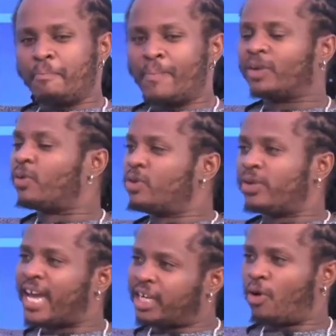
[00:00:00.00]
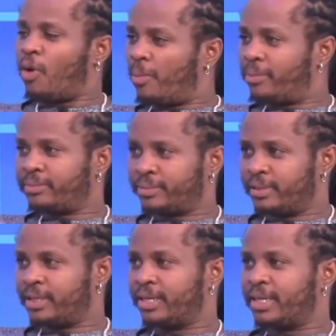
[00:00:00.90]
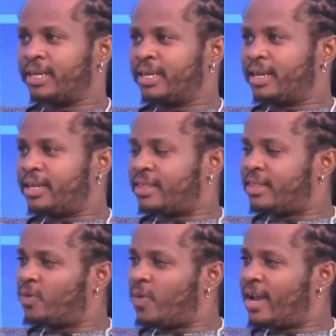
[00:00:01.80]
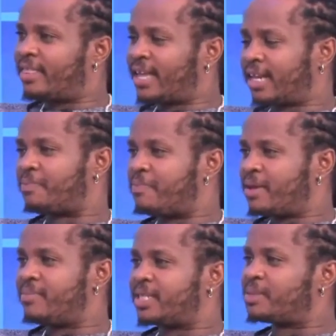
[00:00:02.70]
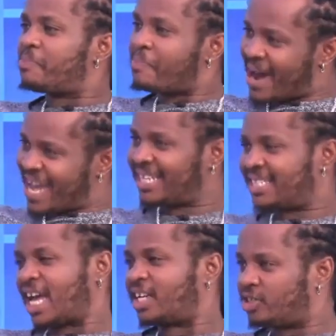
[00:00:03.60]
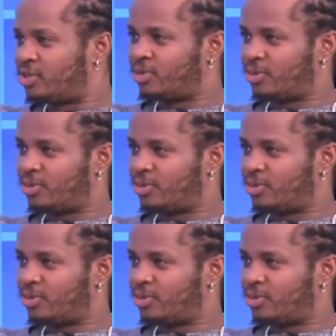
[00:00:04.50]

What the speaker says: But when you get home, the way that baby smiles at you,